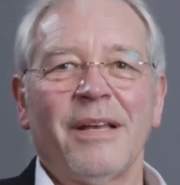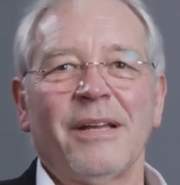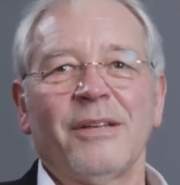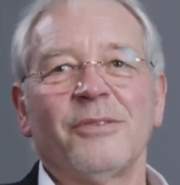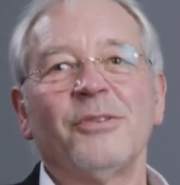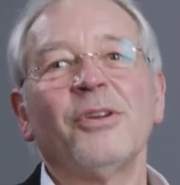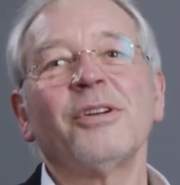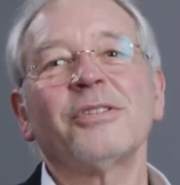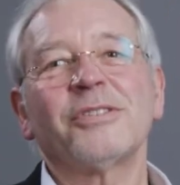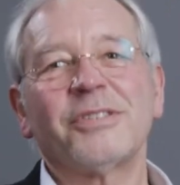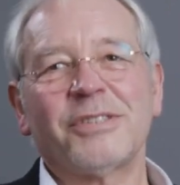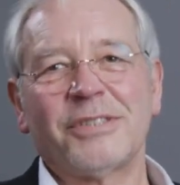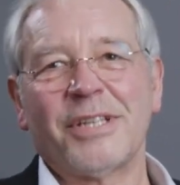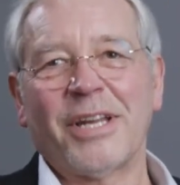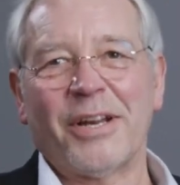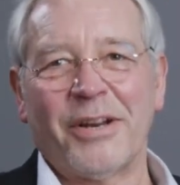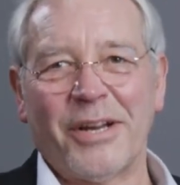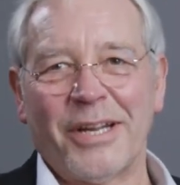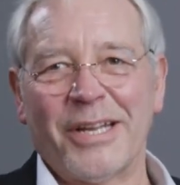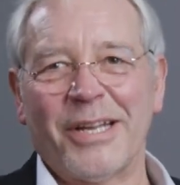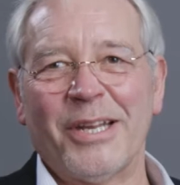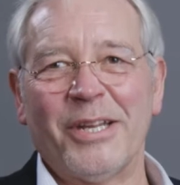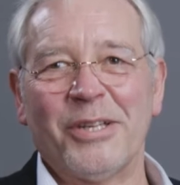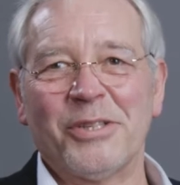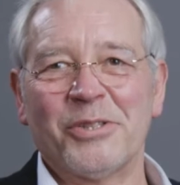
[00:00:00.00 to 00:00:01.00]
not
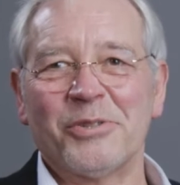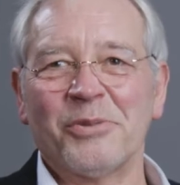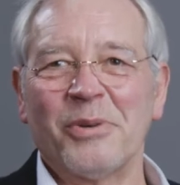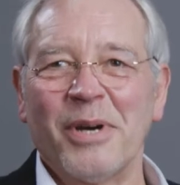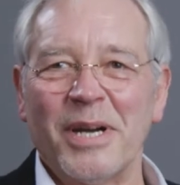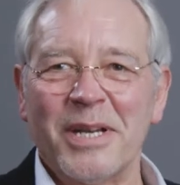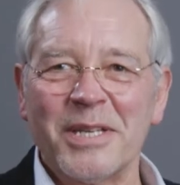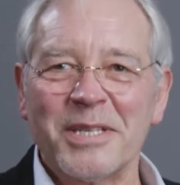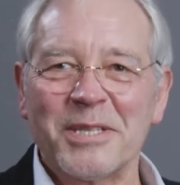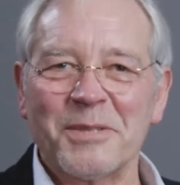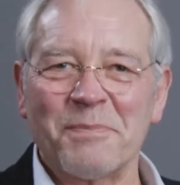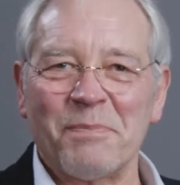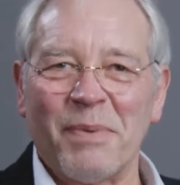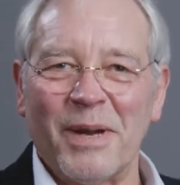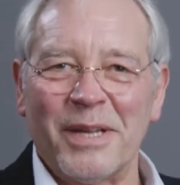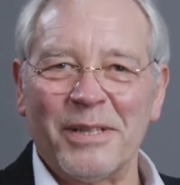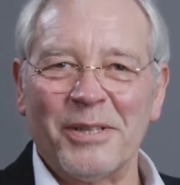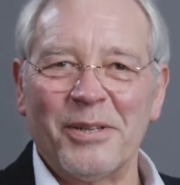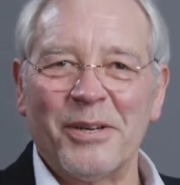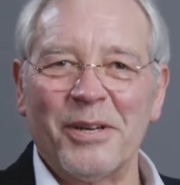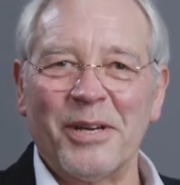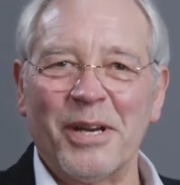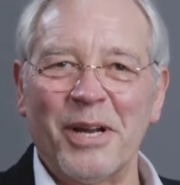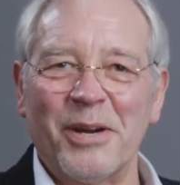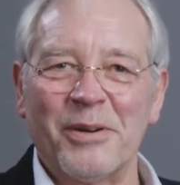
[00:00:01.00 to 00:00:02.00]
directly to us, but
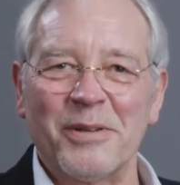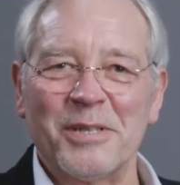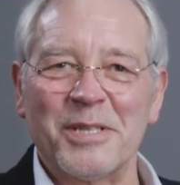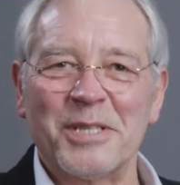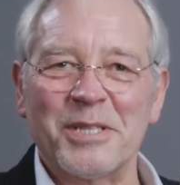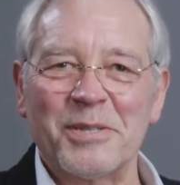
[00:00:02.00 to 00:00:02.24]
you're now in